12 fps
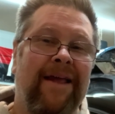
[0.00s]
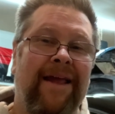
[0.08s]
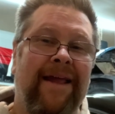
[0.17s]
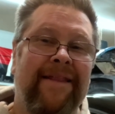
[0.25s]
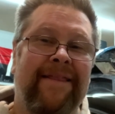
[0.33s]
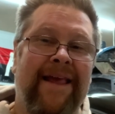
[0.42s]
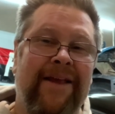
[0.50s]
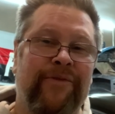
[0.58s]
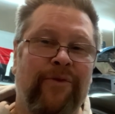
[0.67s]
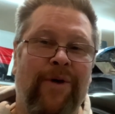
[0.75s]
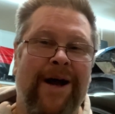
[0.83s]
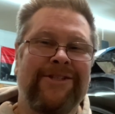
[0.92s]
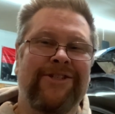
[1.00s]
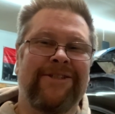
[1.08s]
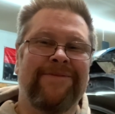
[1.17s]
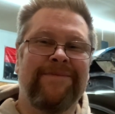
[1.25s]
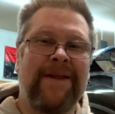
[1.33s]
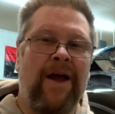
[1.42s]
And thanks for
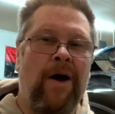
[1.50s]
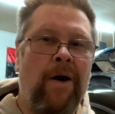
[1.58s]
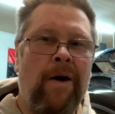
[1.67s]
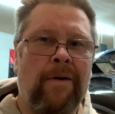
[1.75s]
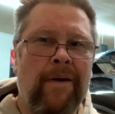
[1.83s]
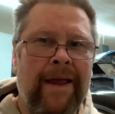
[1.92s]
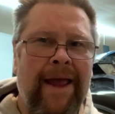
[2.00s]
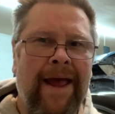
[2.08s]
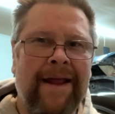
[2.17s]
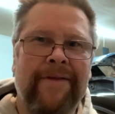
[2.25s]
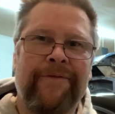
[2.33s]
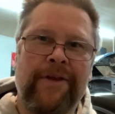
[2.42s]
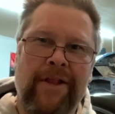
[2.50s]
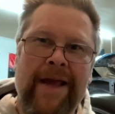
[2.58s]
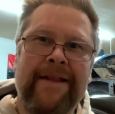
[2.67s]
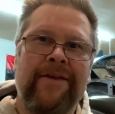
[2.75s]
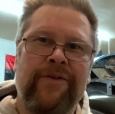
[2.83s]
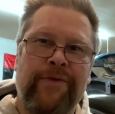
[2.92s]
watching. Oh, yeah, and if you
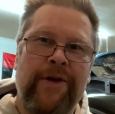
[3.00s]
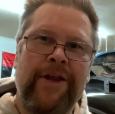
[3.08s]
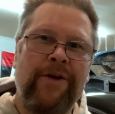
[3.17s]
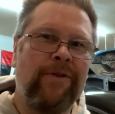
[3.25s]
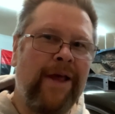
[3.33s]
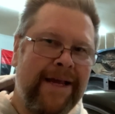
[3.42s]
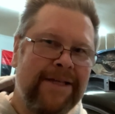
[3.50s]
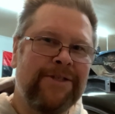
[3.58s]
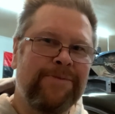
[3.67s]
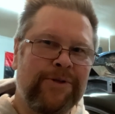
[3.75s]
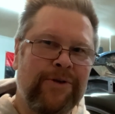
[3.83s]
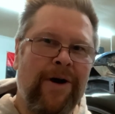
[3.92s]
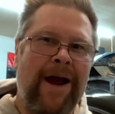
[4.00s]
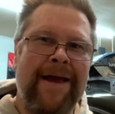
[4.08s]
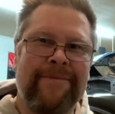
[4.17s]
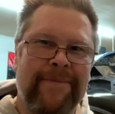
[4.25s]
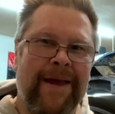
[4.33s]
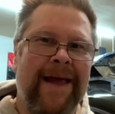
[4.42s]
like this video, like and
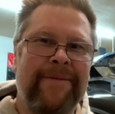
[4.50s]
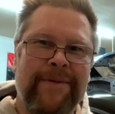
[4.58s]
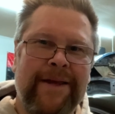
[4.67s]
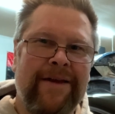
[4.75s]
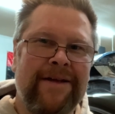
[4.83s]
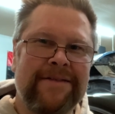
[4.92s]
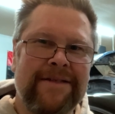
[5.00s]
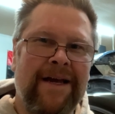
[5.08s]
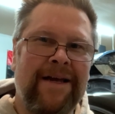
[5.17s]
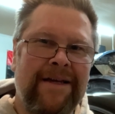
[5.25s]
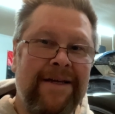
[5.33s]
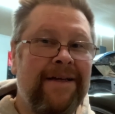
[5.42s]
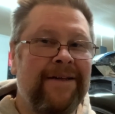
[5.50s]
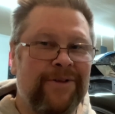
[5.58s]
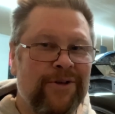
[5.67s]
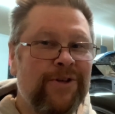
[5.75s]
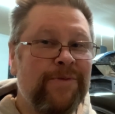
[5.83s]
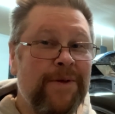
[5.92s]
subscribe, man, because there's
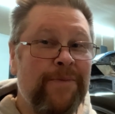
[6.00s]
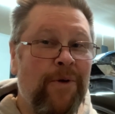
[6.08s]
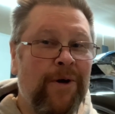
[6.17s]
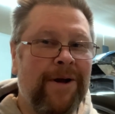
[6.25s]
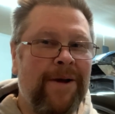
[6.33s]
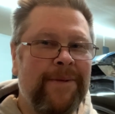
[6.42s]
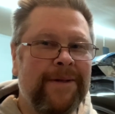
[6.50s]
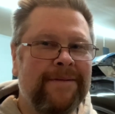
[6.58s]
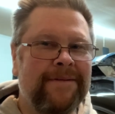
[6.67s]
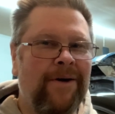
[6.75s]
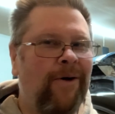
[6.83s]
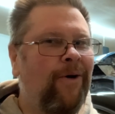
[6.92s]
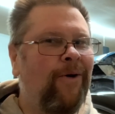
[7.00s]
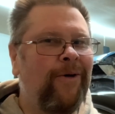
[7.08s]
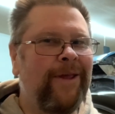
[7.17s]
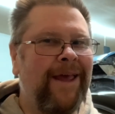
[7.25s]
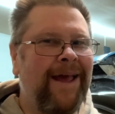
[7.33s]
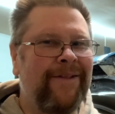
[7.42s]
going to be more coming. Oh,
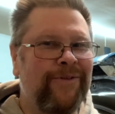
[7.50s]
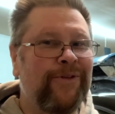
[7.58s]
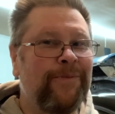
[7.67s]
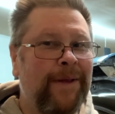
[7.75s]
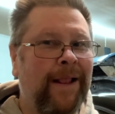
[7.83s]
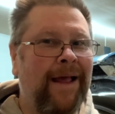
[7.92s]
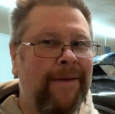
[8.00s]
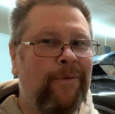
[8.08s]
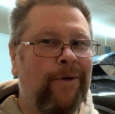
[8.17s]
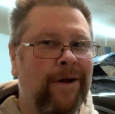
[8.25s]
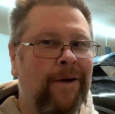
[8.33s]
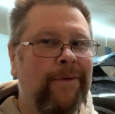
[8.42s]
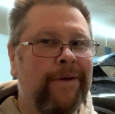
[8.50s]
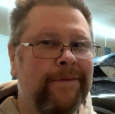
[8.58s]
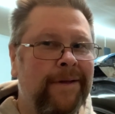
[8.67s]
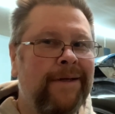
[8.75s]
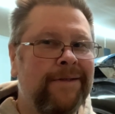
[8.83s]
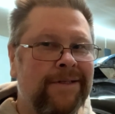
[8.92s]
yeah, there's going to be a lot more coming.
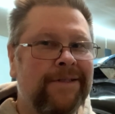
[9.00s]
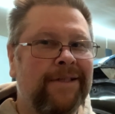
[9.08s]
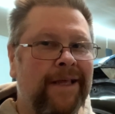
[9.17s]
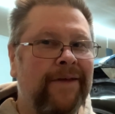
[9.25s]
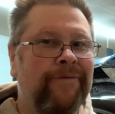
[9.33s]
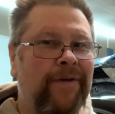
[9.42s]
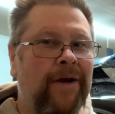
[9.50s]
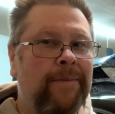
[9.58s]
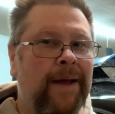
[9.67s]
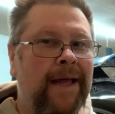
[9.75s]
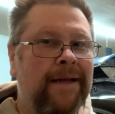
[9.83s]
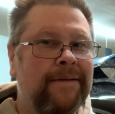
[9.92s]
Just think Fairmont.